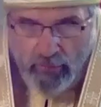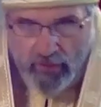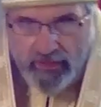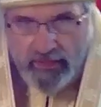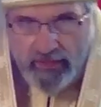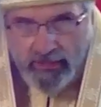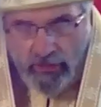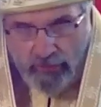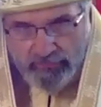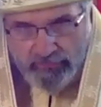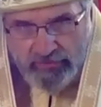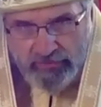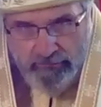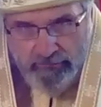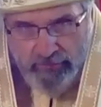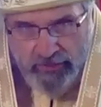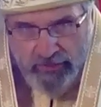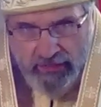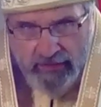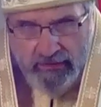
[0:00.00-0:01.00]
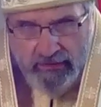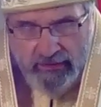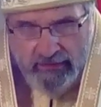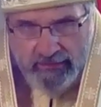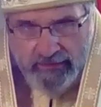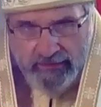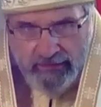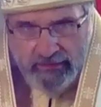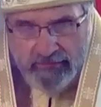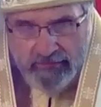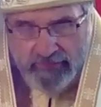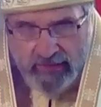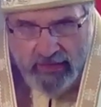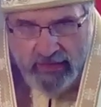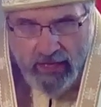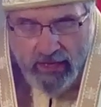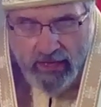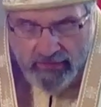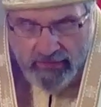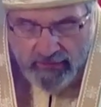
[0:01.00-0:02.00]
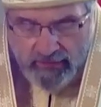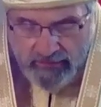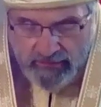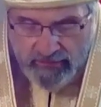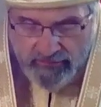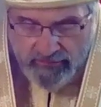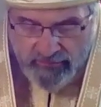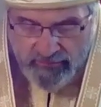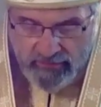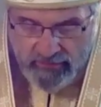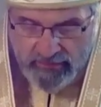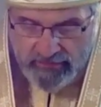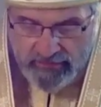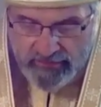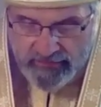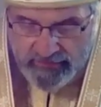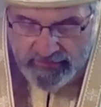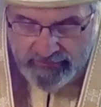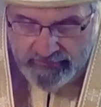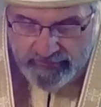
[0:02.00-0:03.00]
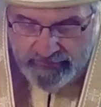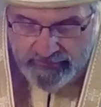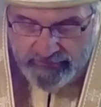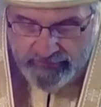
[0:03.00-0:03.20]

But it helps to be in the vernacular, of course.